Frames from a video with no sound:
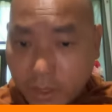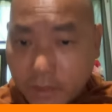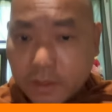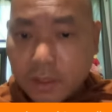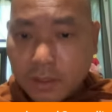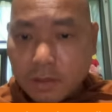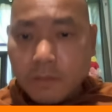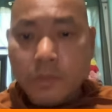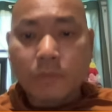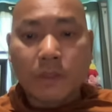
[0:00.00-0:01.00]
present
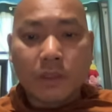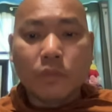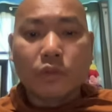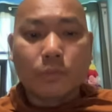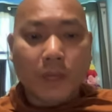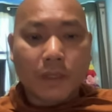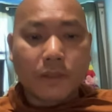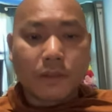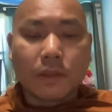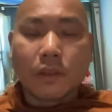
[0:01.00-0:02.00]
from the remote
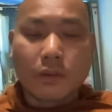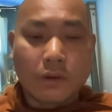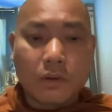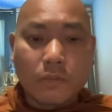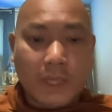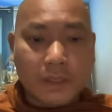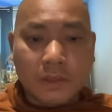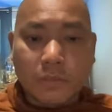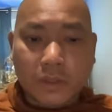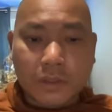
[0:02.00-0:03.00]
past or vice
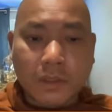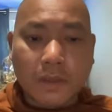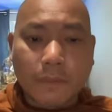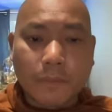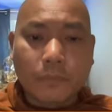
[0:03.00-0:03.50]
versa.